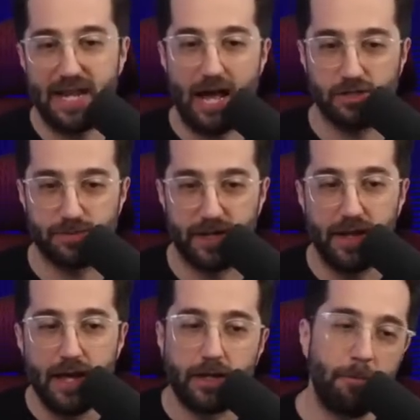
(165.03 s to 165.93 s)
announcement
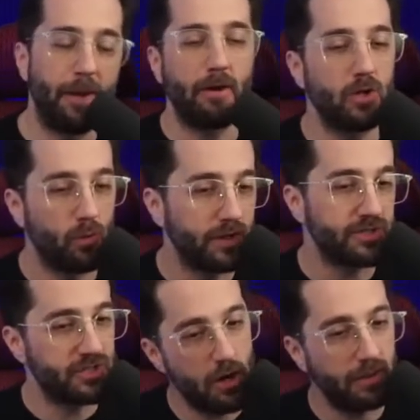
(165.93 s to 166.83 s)
compared to what
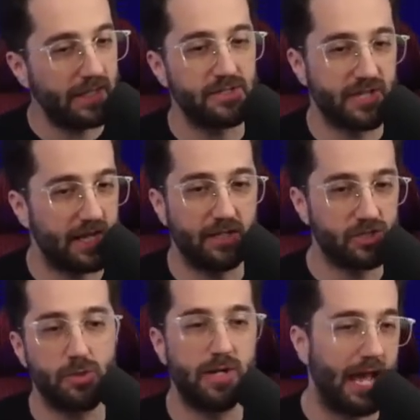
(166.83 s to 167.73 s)
Sony is getting
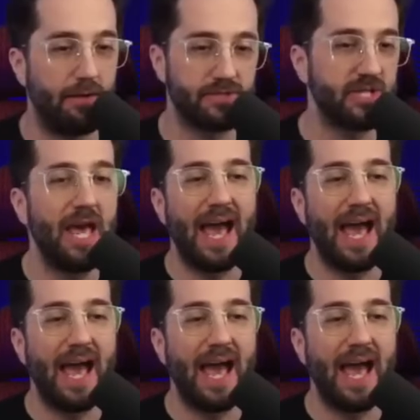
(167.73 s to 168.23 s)
to announce